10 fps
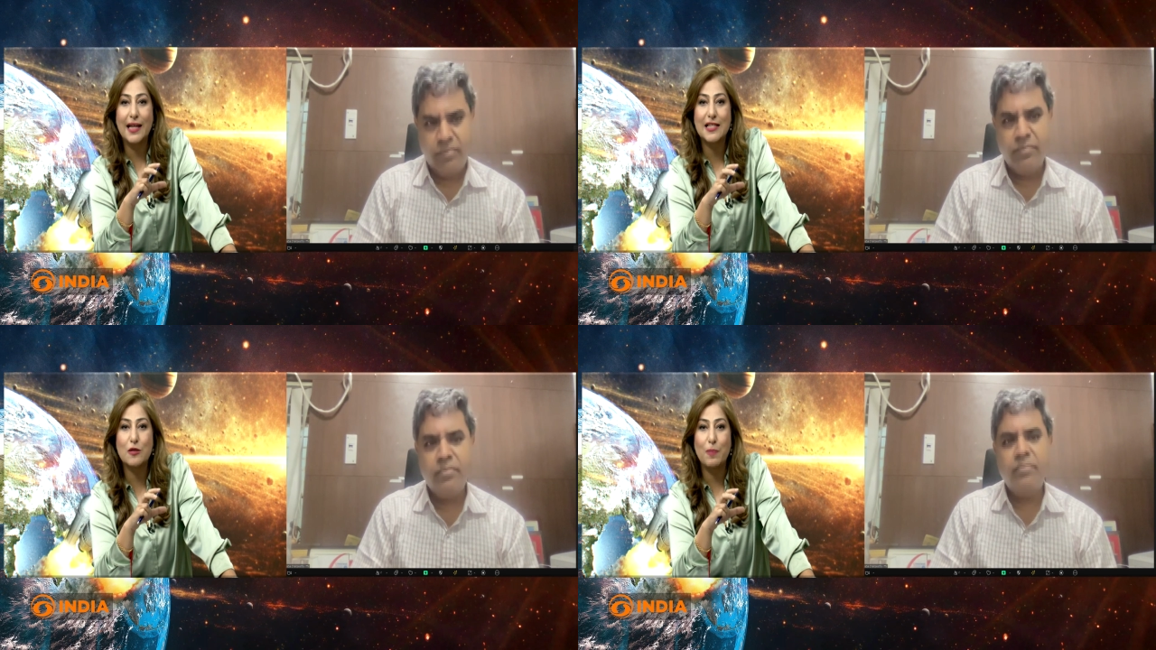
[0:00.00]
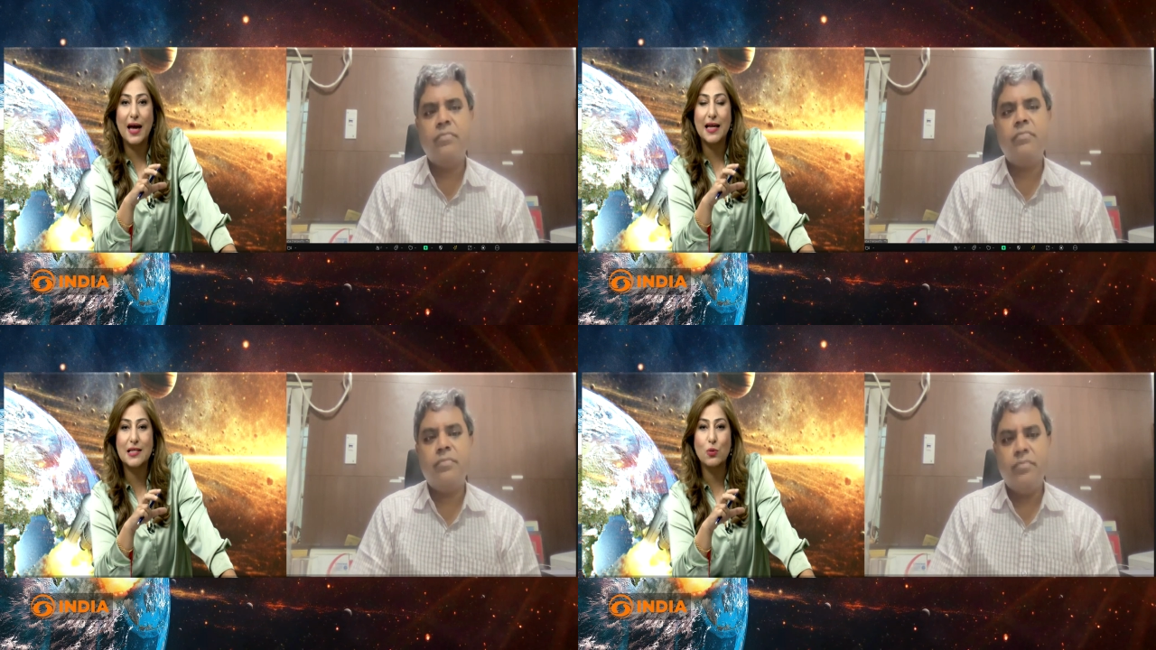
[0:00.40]
Speaker 1: in
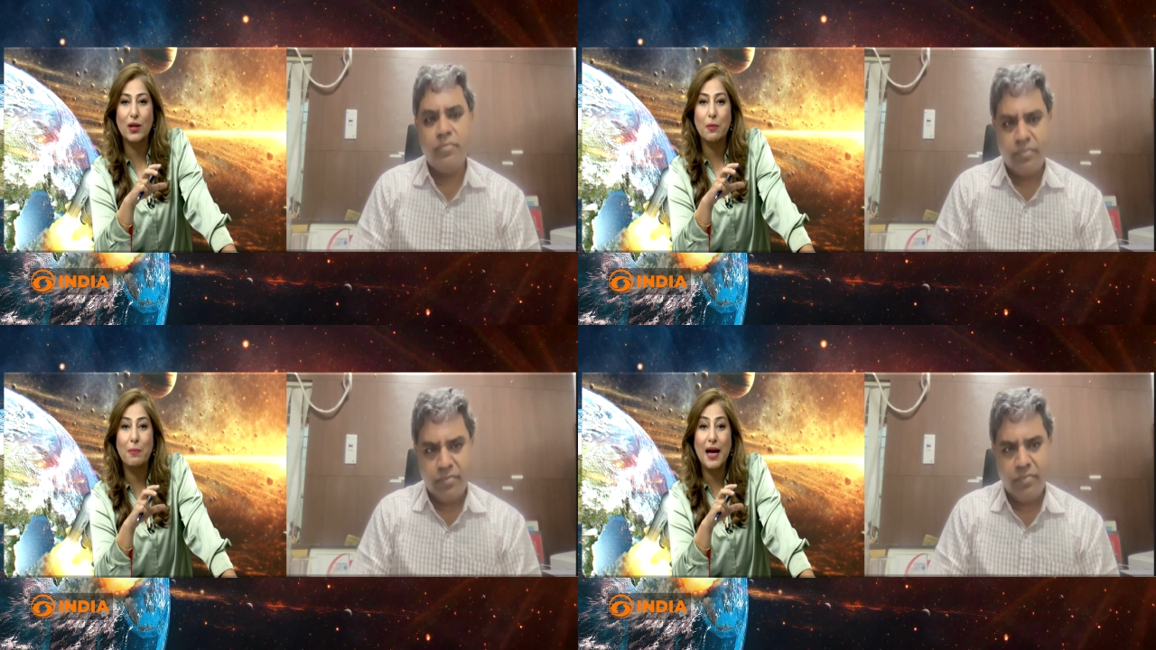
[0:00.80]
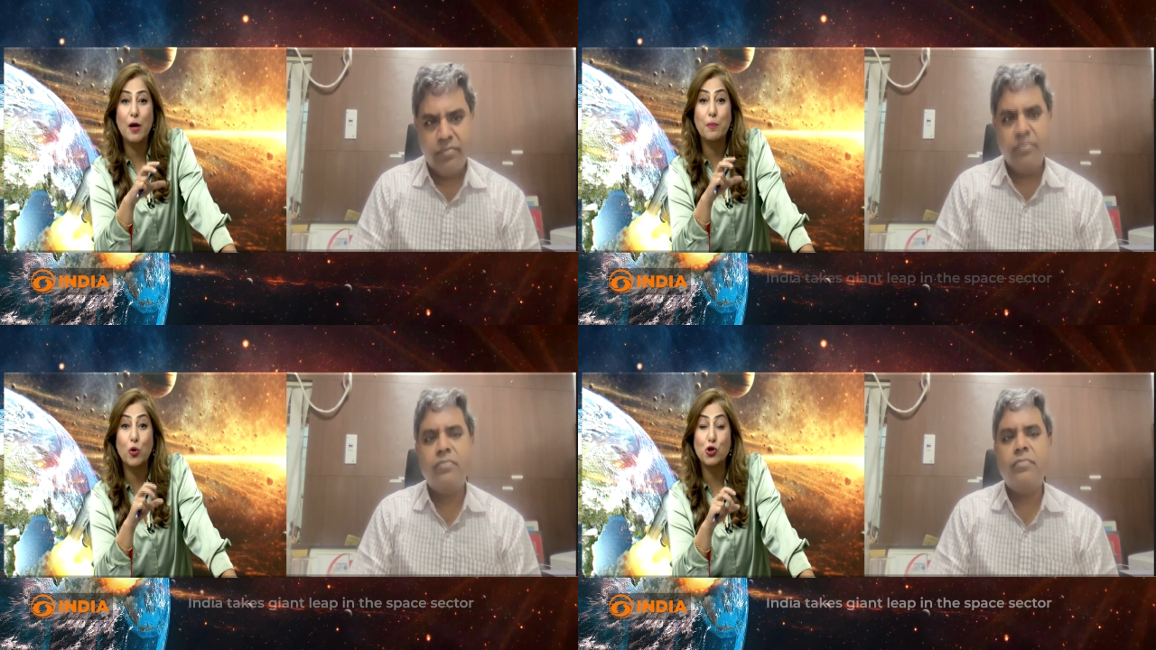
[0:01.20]
space with a big
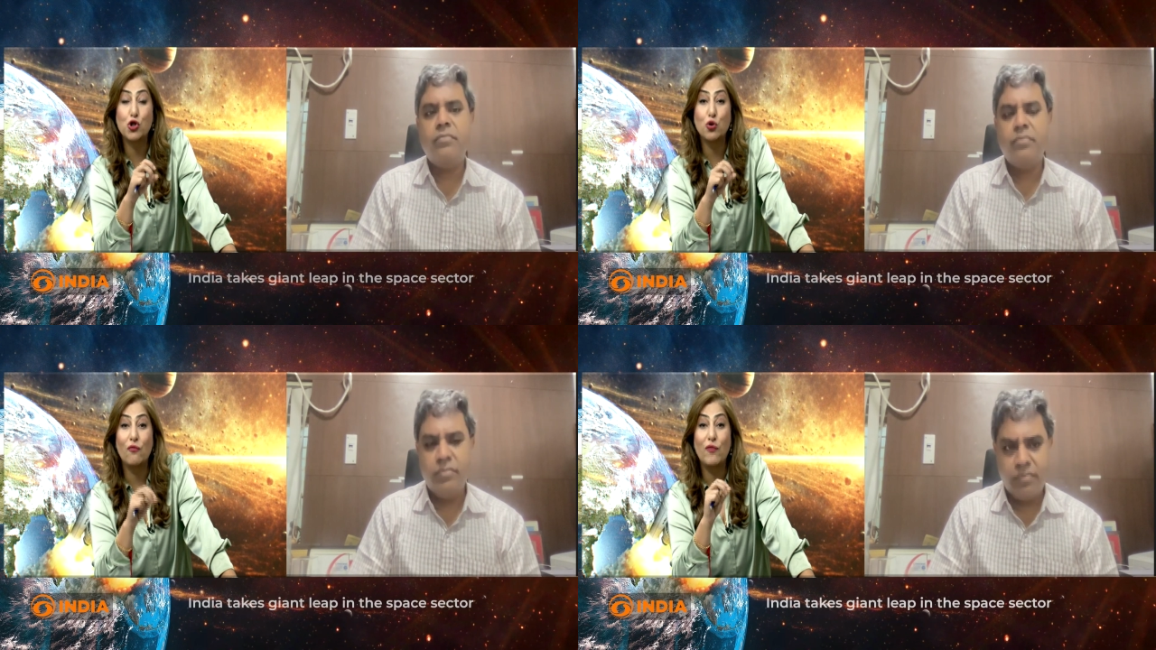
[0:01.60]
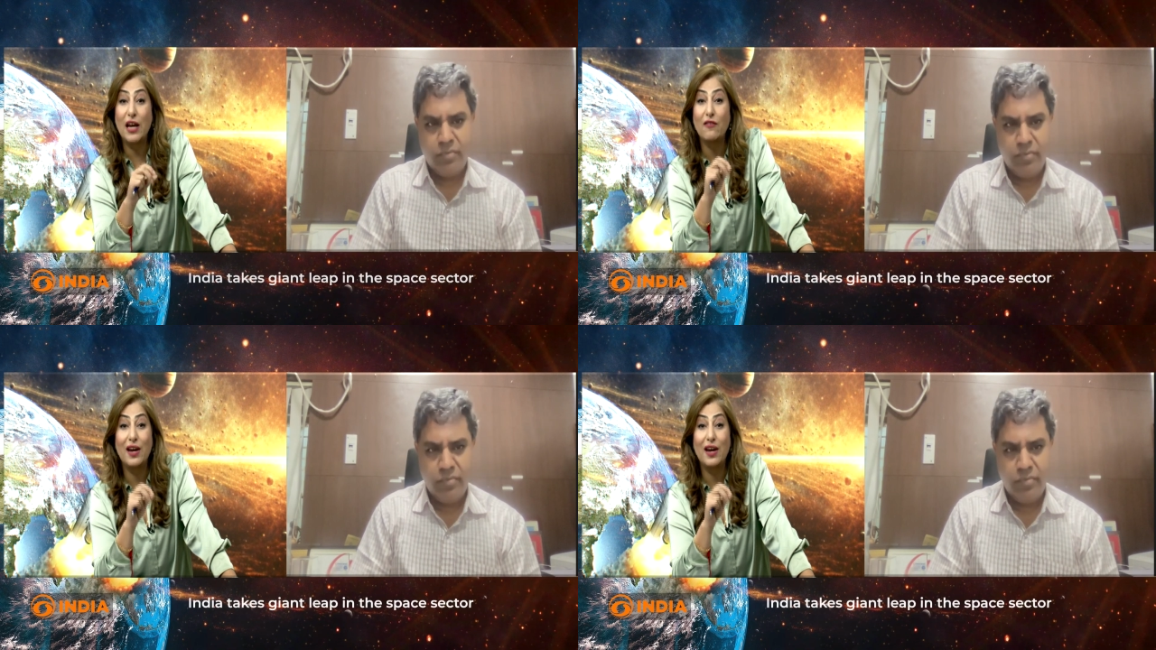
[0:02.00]
push to very,